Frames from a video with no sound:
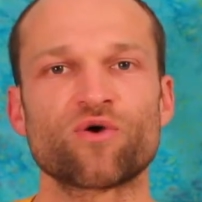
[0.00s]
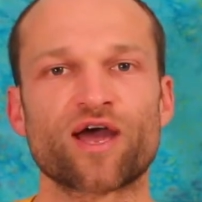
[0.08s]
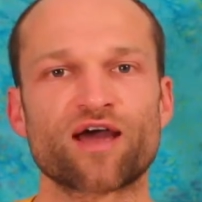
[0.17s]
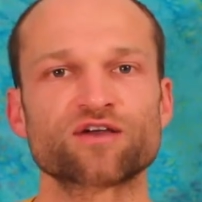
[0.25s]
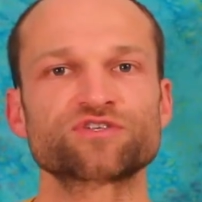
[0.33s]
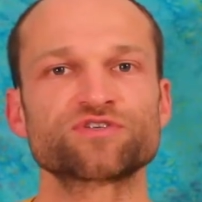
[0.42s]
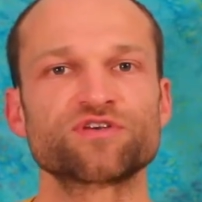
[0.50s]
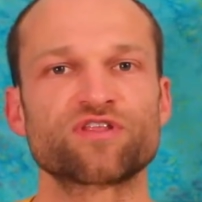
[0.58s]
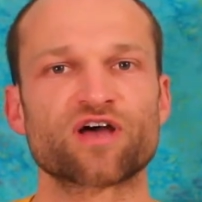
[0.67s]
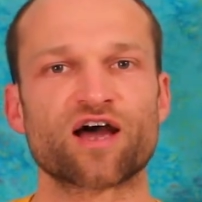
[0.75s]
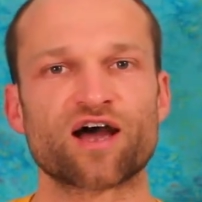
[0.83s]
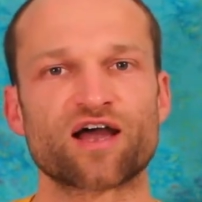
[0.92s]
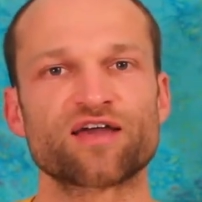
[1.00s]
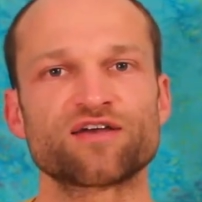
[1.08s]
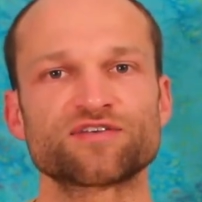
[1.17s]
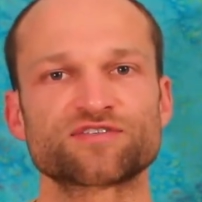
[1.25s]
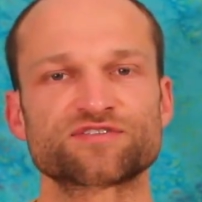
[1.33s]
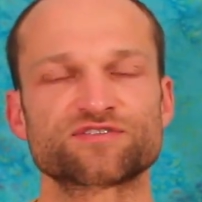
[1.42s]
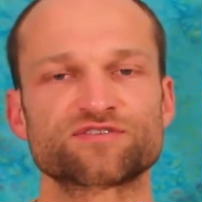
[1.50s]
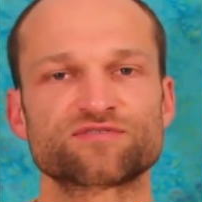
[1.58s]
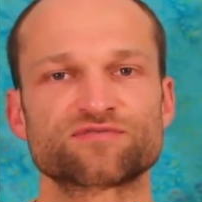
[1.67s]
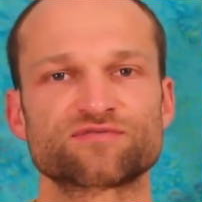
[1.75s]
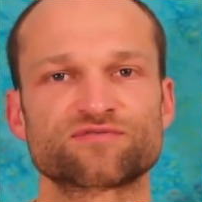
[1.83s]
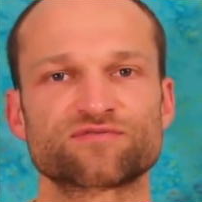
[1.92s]
actually the highest
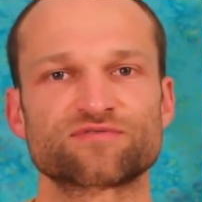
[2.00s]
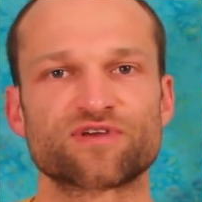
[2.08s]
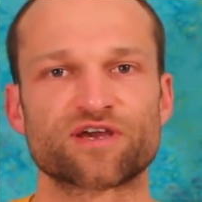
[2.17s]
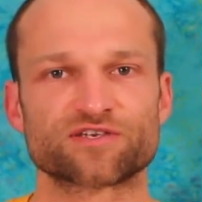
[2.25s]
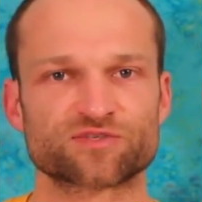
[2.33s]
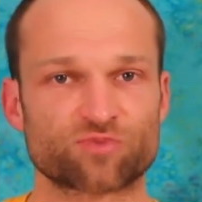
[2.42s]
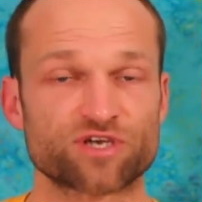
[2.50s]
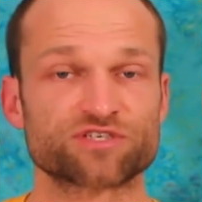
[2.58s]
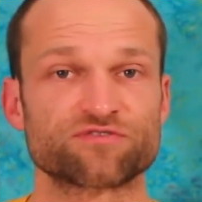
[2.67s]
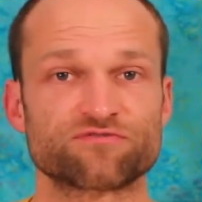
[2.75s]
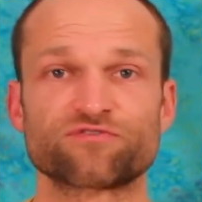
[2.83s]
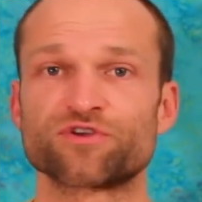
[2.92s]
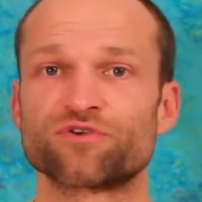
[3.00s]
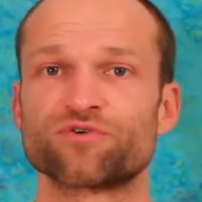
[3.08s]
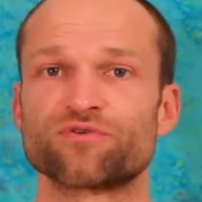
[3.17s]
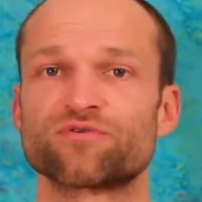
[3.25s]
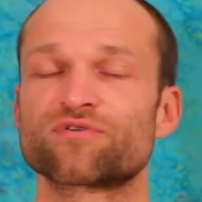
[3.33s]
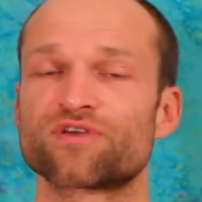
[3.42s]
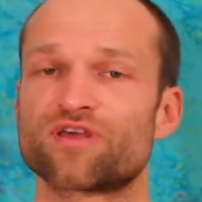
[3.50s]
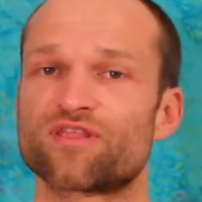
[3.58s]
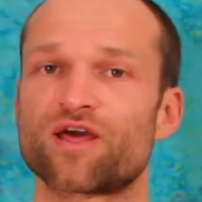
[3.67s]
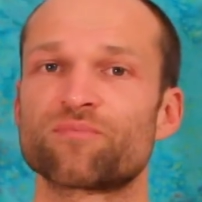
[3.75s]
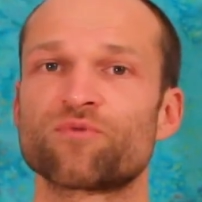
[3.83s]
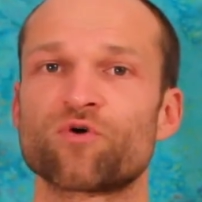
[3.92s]
expression for you in
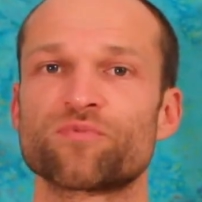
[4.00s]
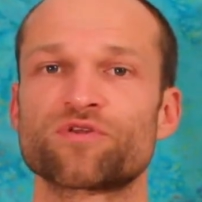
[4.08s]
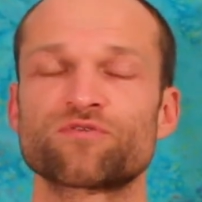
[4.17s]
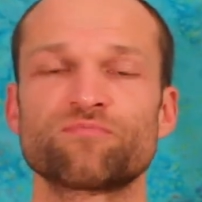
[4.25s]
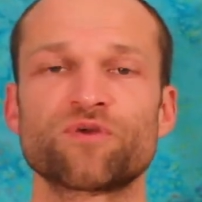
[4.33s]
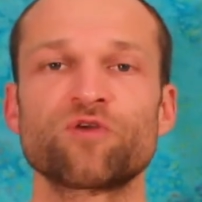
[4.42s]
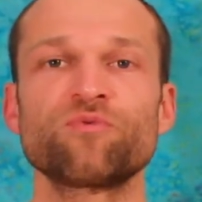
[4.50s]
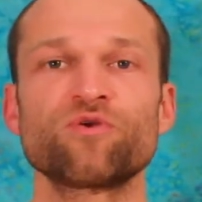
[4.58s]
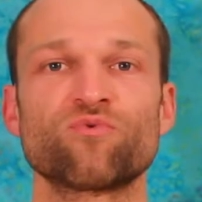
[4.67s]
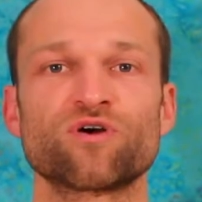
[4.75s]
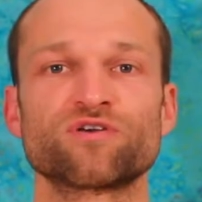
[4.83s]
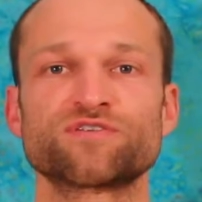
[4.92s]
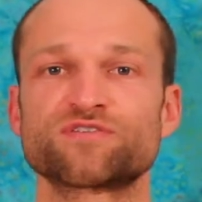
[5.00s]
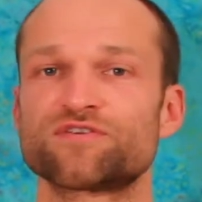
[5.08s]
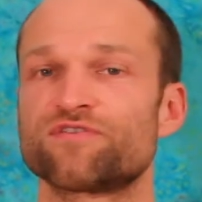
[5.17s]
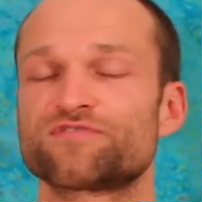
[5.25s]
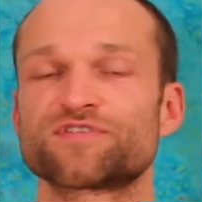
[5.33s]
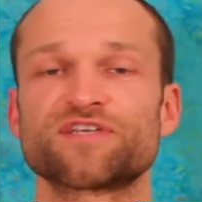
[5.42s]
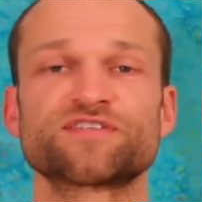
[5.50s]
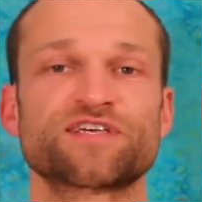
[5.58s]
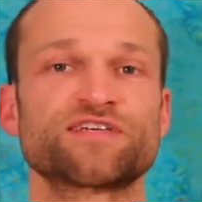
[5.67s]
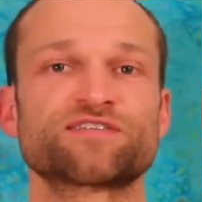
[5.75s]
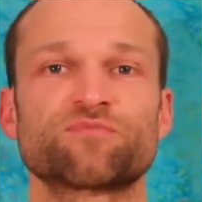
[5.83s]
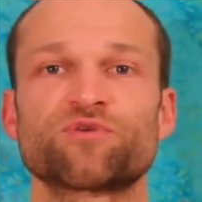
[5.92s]
that moment maybe was, if let's
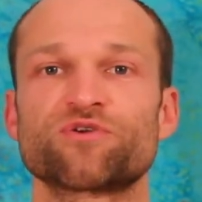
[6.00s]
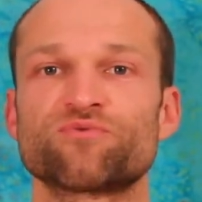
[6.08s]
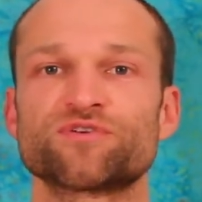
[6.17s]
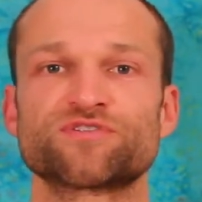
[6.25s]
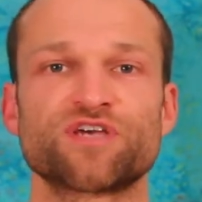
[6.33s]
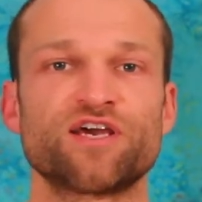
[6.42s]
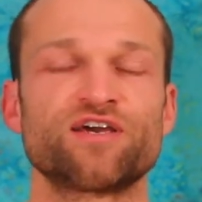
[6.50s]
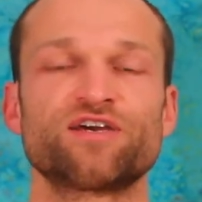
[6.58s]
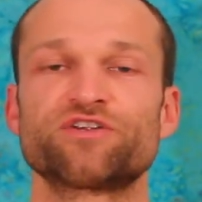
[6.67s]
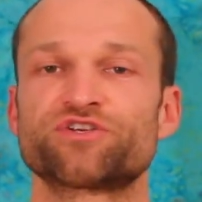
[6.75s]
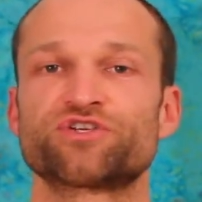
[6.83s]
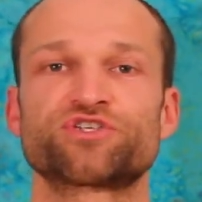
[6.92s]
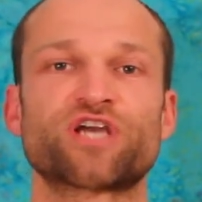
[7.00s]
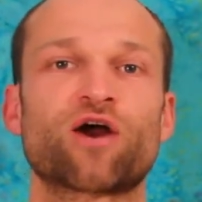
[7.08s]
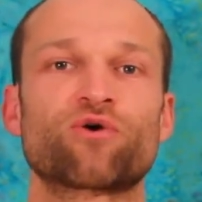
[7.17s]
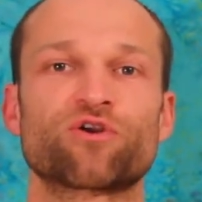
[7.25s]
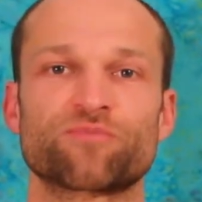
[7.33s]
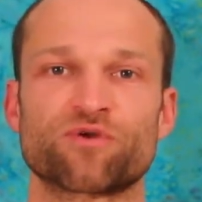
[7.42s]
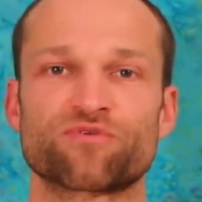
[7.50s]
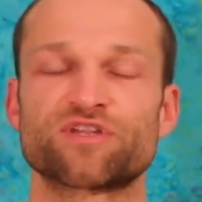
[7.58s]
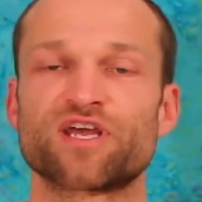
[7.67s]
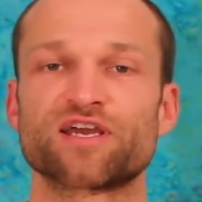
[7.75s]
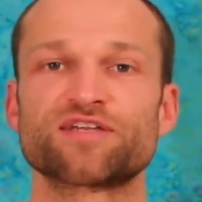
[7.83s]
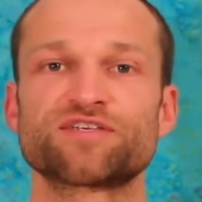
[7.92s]
say somebody was just showering me with
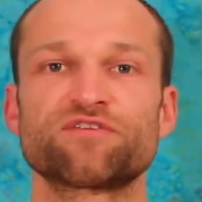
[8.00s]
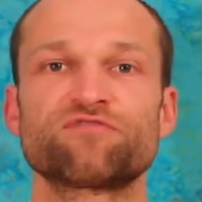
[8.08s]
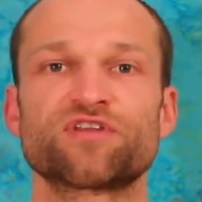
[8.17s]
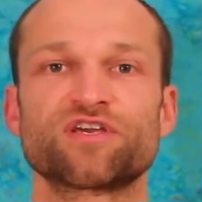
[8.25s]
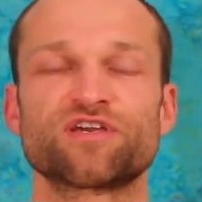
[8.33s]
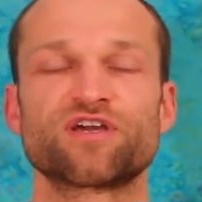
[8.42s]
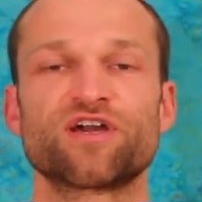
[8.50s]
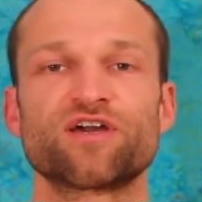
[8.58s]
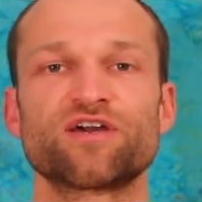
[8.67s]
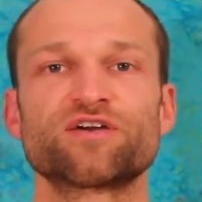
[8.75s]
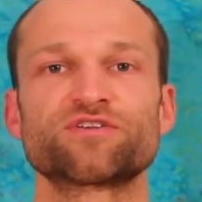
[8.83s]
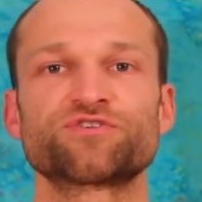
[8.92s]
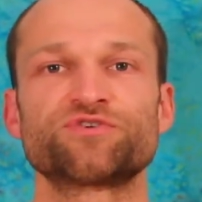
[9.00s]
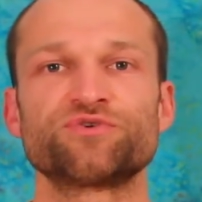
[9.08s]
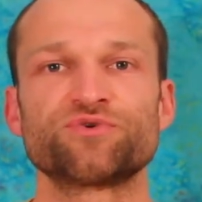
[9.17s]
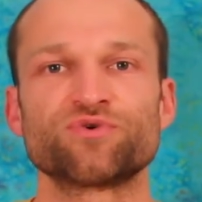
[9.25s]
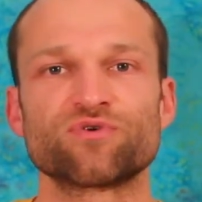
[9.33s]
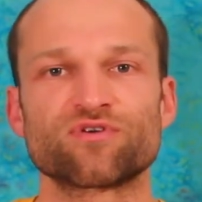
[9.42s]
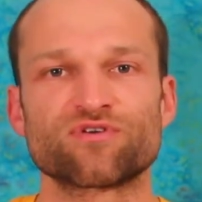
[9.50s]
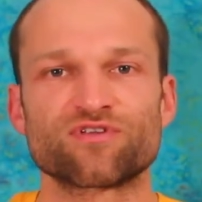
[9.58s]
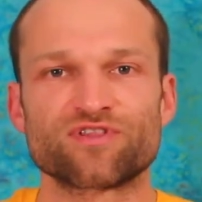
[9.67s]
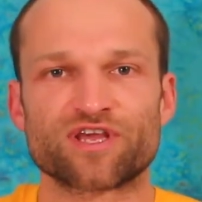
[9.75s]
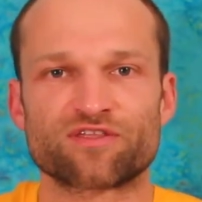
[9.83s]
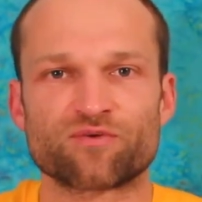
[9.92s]
negativity, to
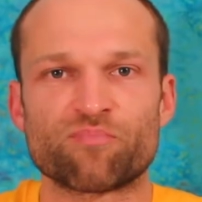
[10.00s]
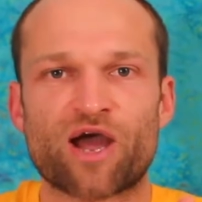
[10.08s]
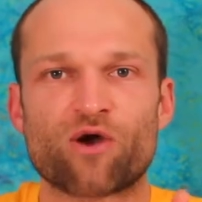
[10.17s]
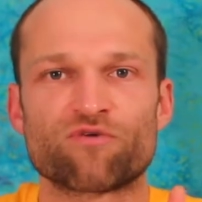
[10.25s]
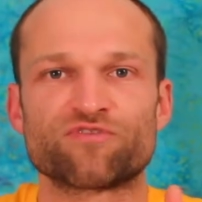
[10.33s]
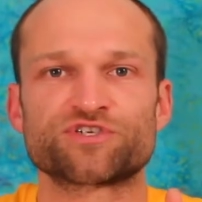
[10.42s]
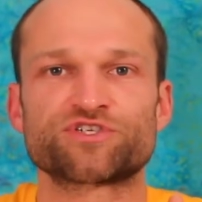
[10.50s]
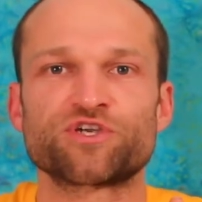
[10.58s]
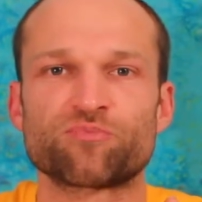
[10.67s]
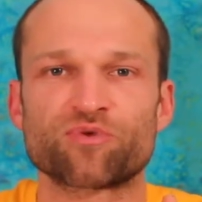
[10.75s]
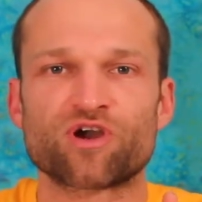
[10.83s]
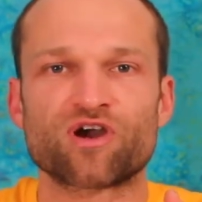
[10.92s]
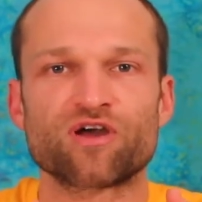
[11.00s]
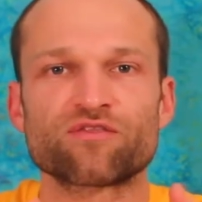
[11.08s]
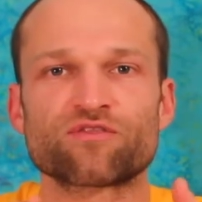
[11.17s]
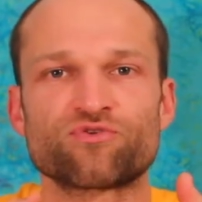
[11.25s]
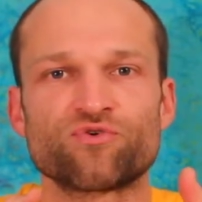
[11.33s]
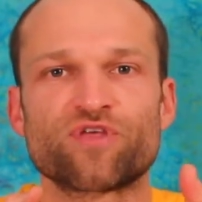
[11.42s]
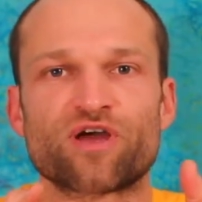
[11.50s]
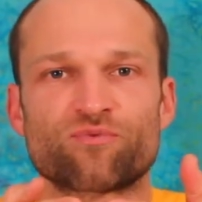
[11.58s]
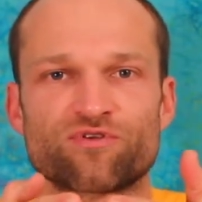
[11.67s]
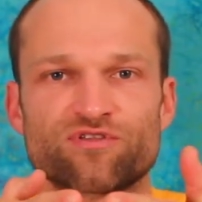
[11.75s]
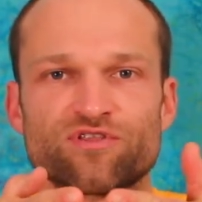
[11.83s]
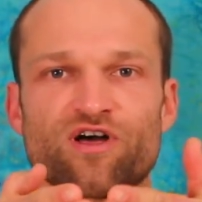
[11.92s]
like the bow of a ship, cut through that
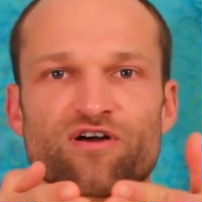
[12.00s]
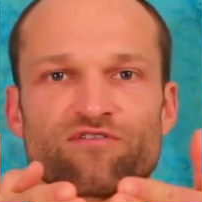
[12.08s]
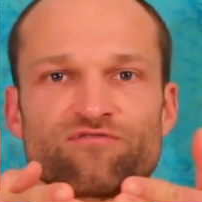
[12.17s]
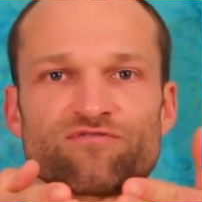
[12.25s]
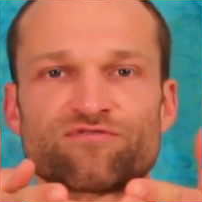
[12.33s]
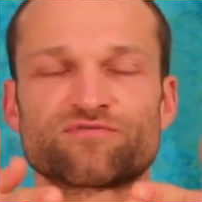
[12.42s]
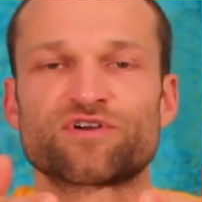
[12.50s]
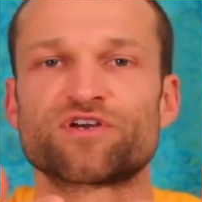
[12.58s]
with love.